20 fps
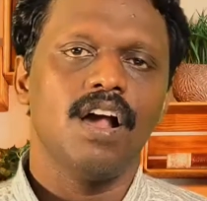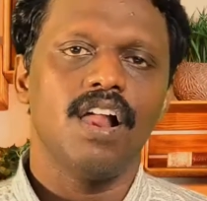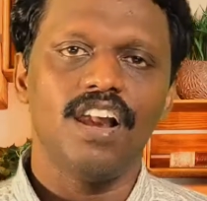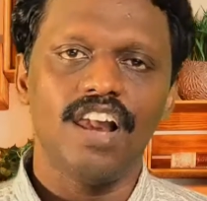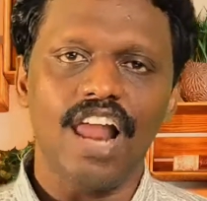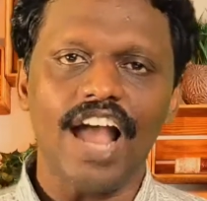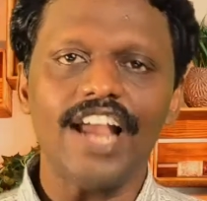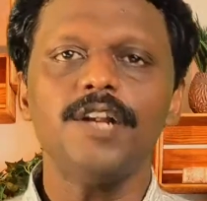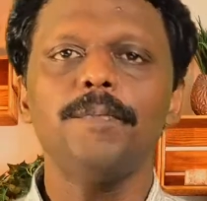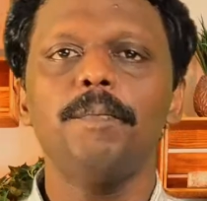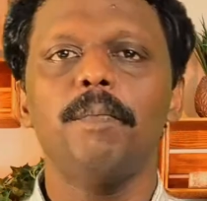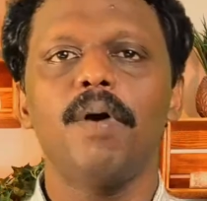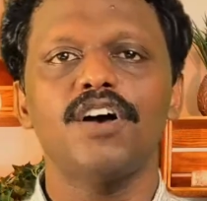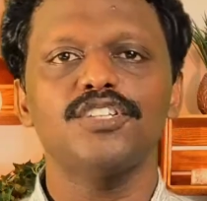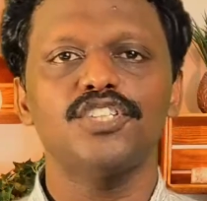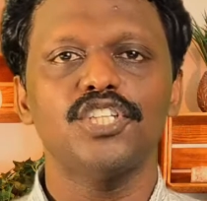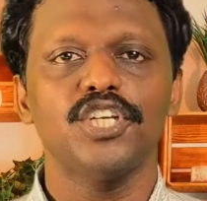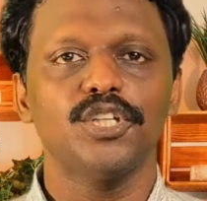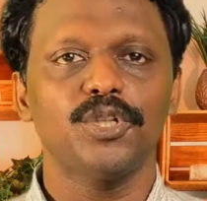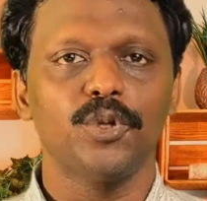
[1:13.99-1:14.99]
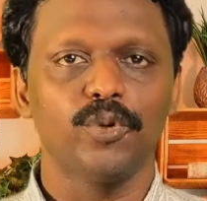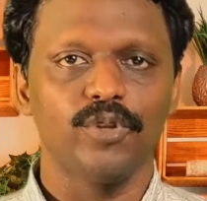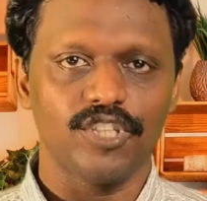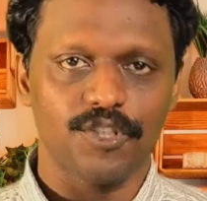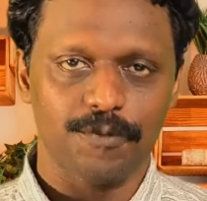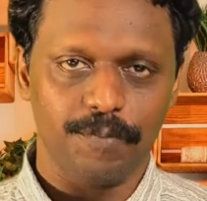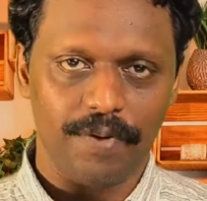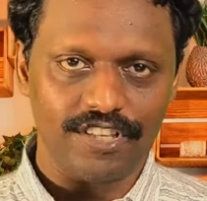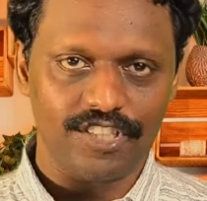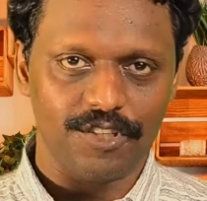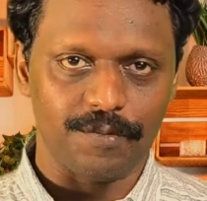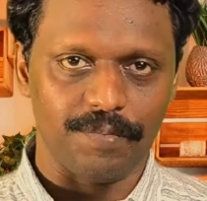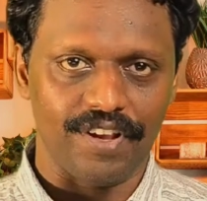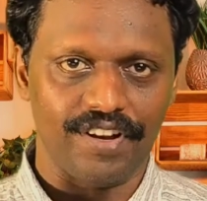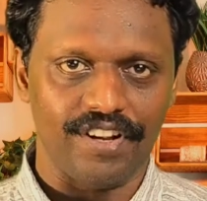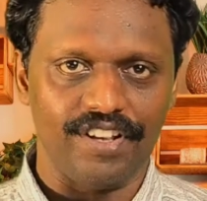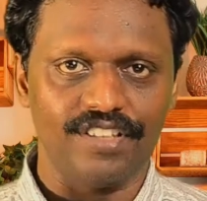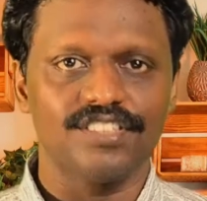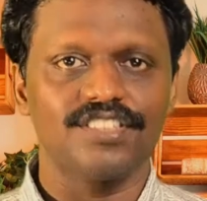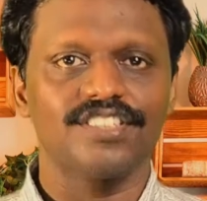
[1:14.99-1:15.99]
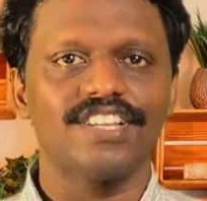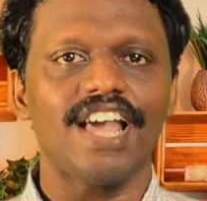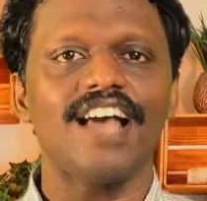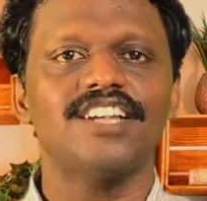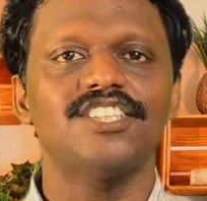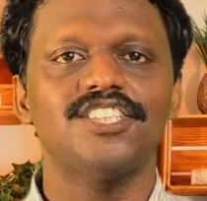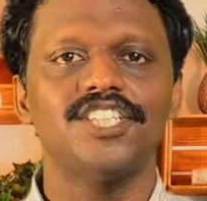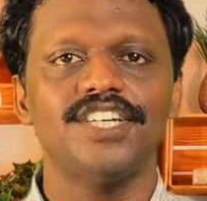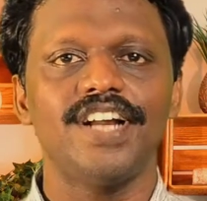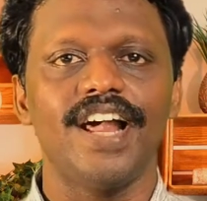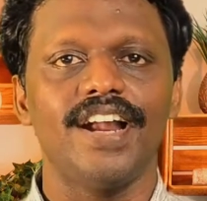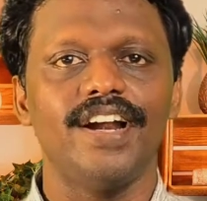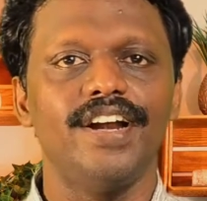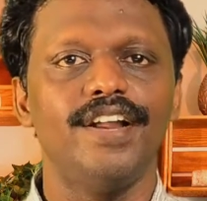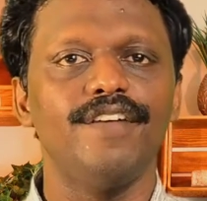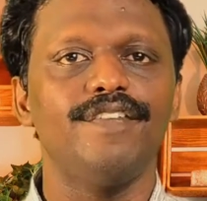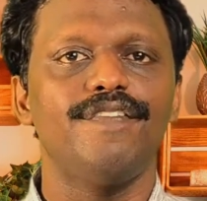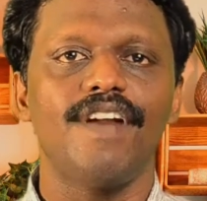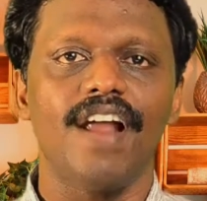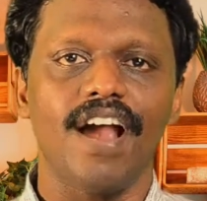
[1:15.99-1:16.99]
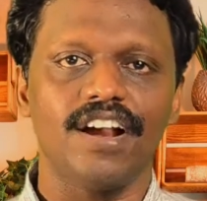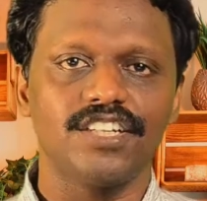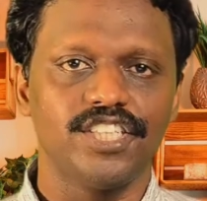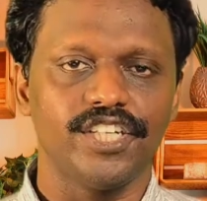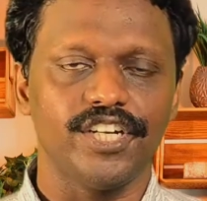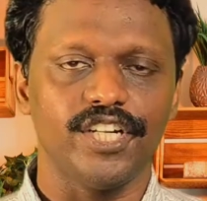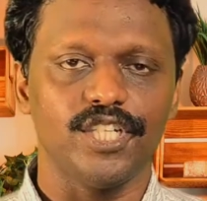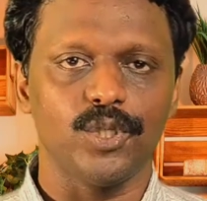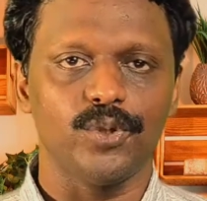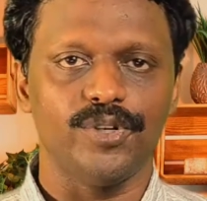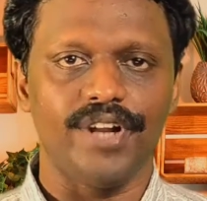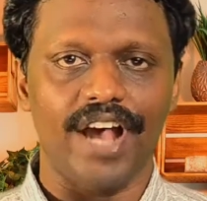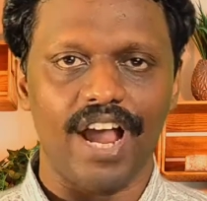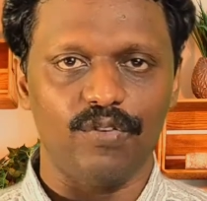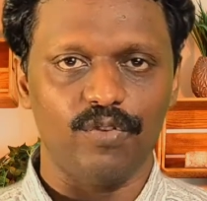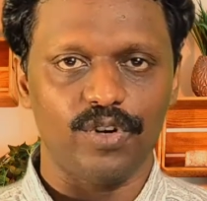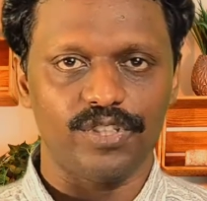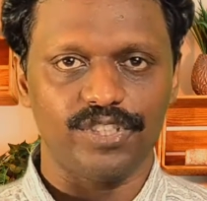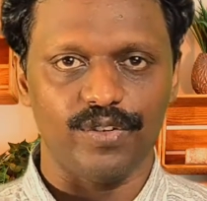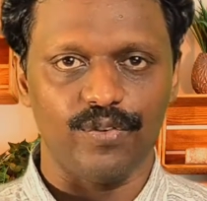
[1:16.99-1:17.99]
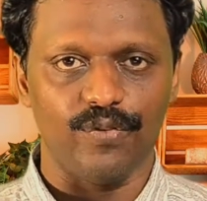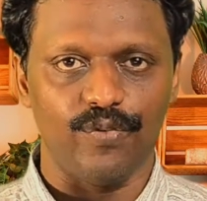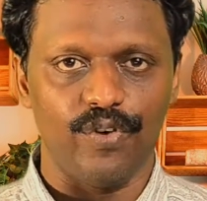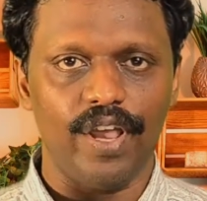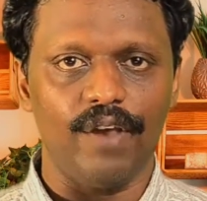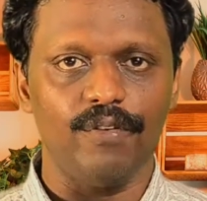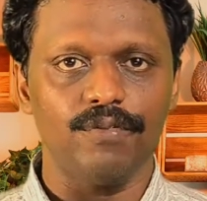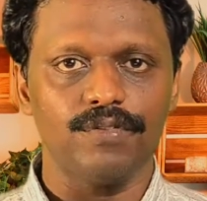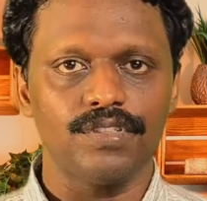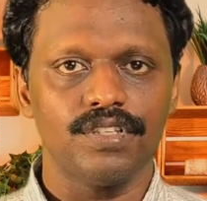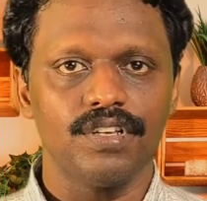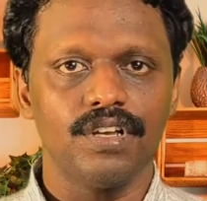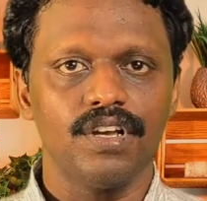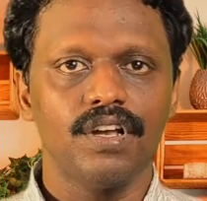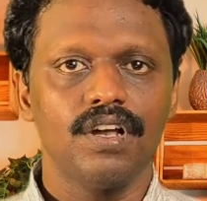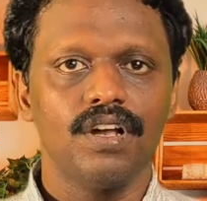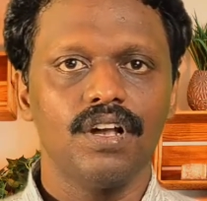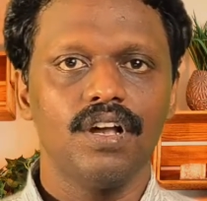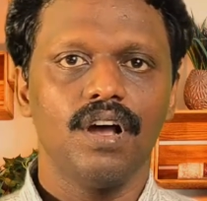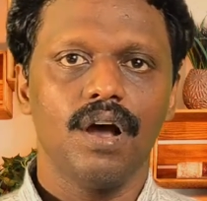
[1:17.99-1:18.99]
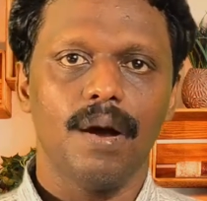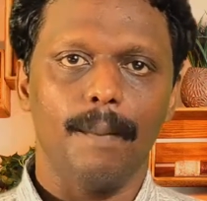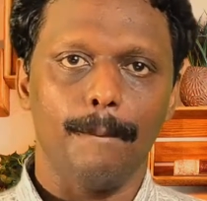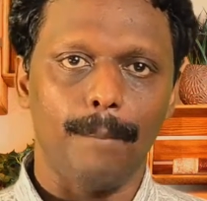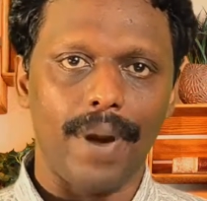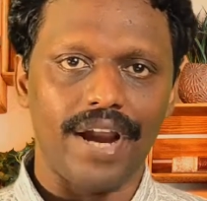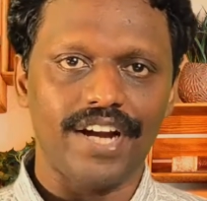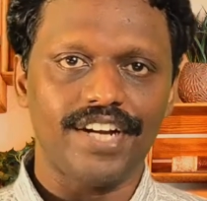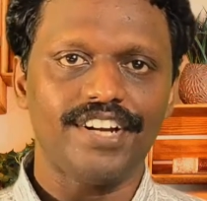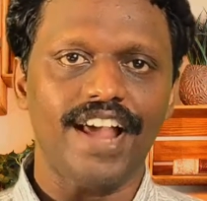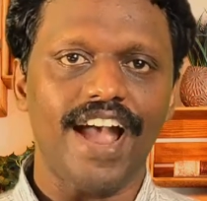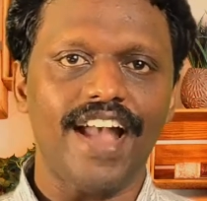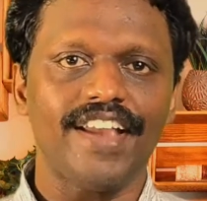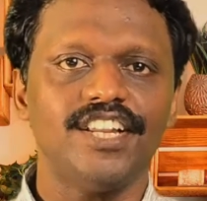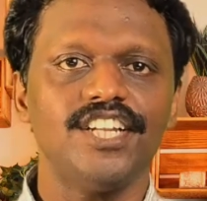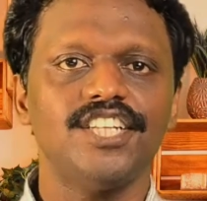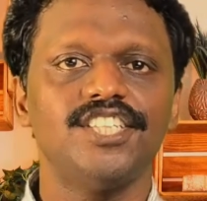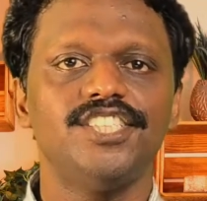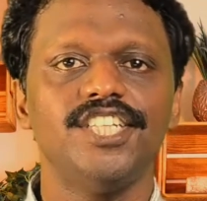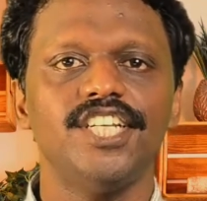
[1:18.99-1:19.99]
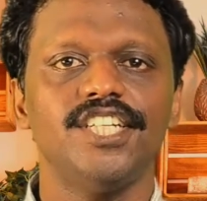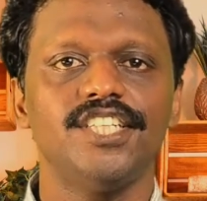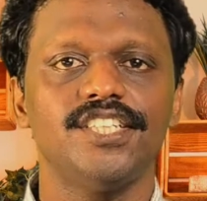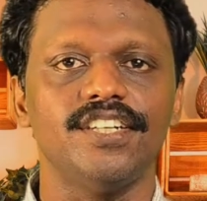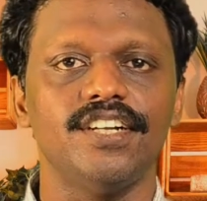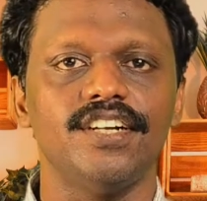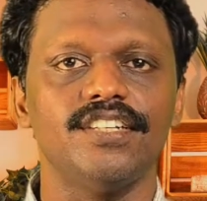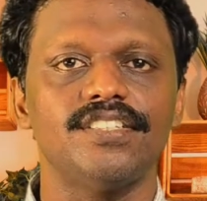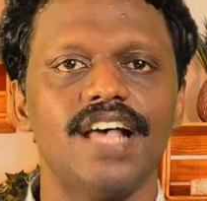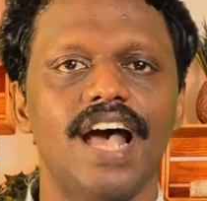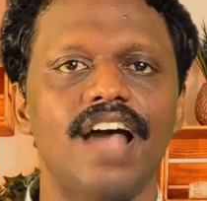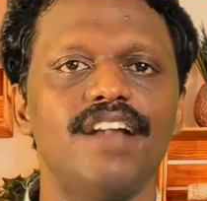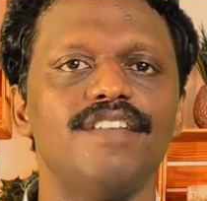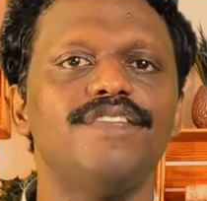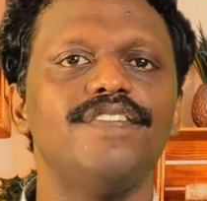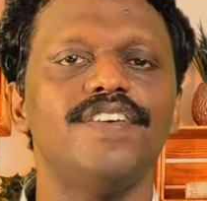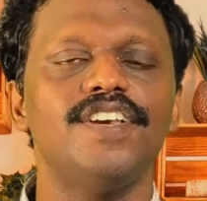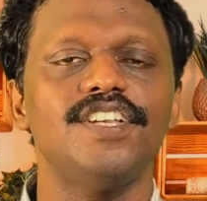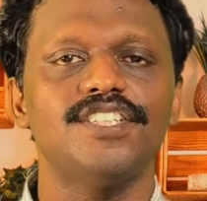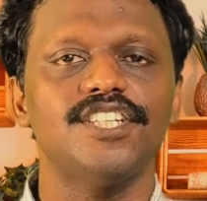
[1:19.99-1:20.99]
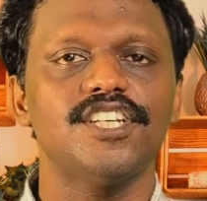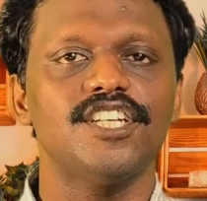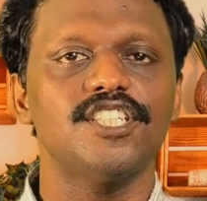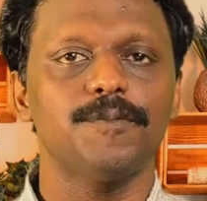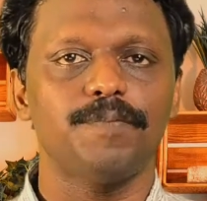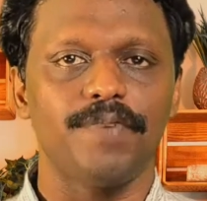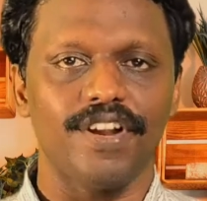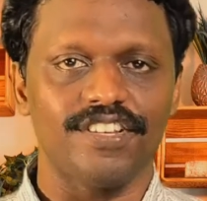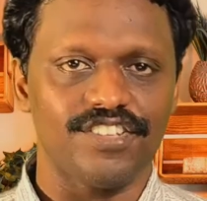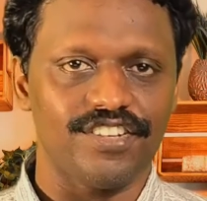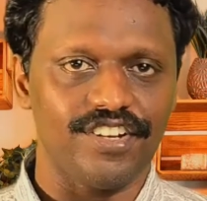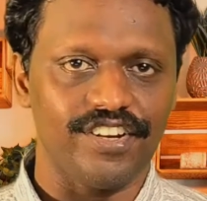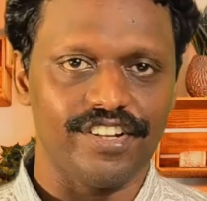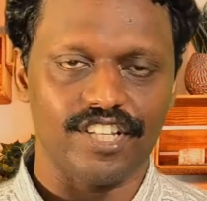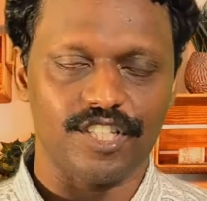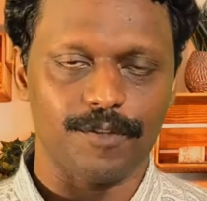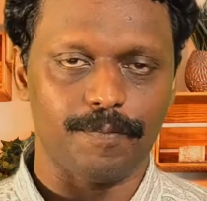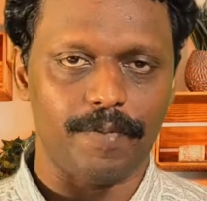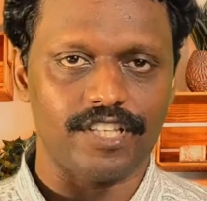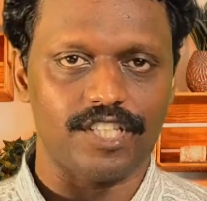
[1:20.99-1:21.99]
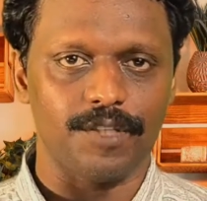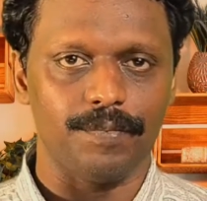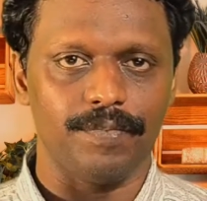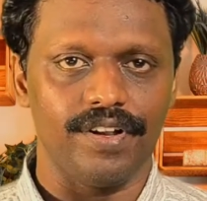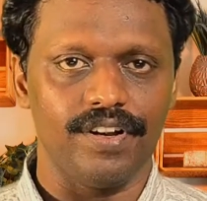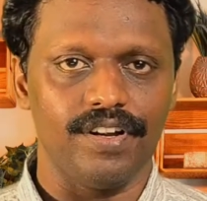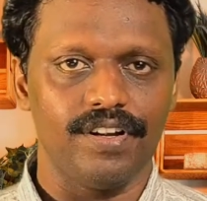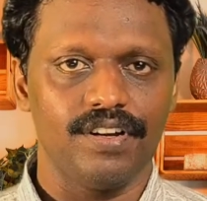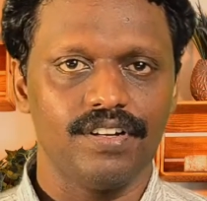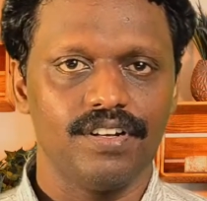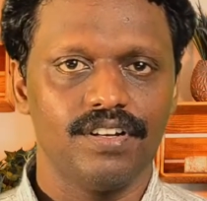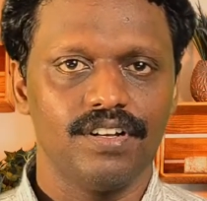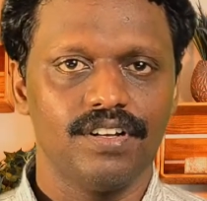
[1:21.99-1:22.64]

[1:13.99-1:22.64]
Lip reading: Light passing through the specimen is scattered and diffracted into divergent waves by tiny details and features present in the specimen.